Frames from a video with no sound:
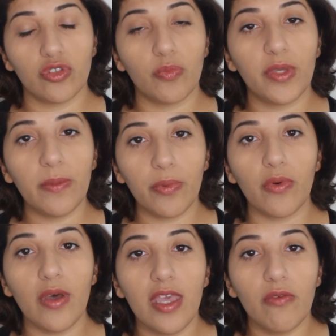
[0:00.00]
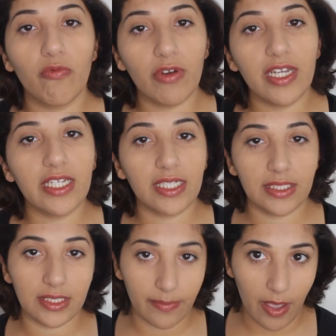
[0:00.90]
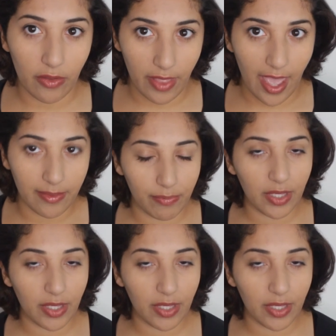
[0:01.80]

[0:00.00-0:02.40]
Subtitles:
So people really could smell that.